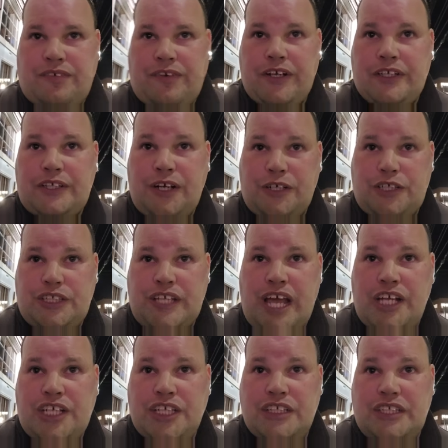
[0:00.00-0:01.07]
research
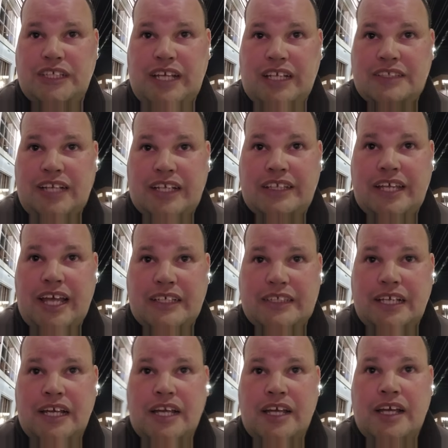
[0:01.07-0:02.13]
stations and things like
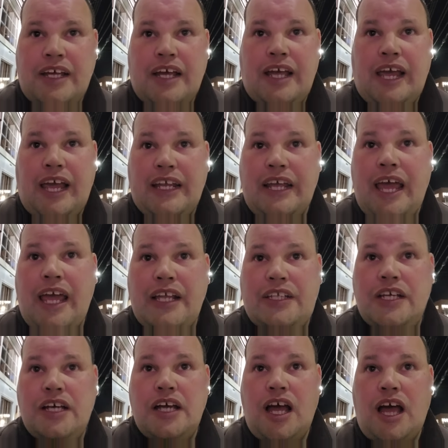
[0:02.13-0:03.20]
this. You need
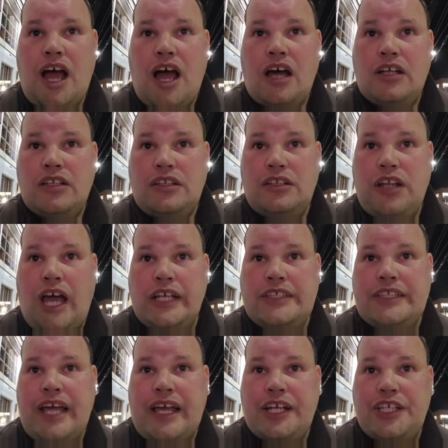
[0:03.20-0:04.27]

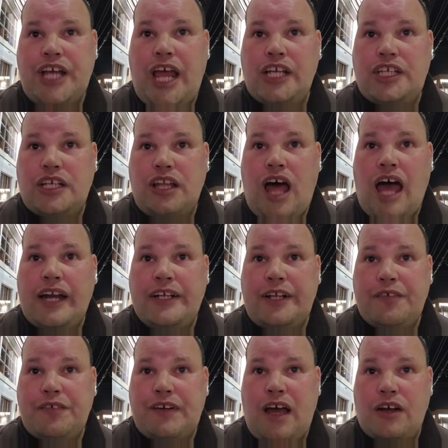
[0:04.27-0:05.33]
lights that can change a lot of
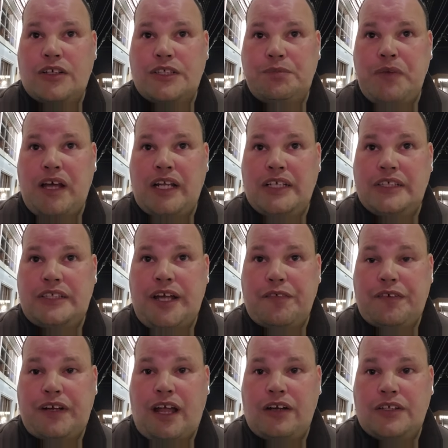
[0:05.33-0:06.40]
different colors, millions of
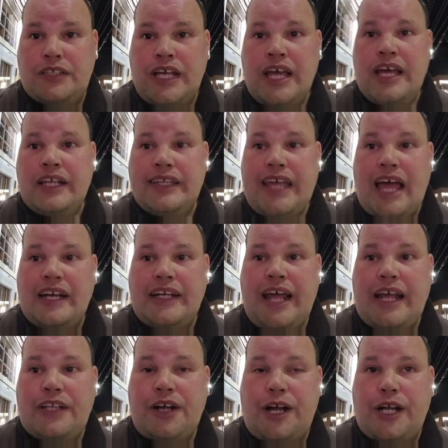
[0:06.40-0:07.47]
different colors down in
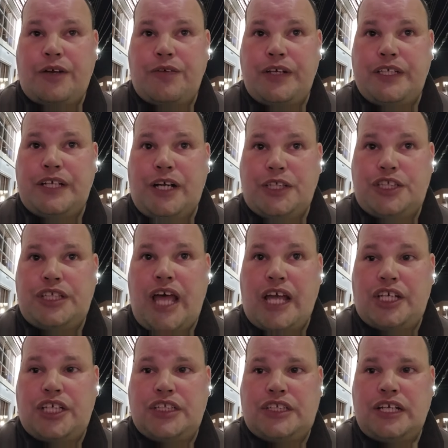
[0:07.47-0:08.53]
Antarctic research
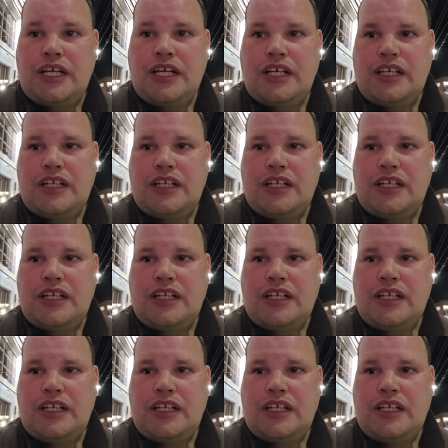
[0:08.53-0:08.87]
stations.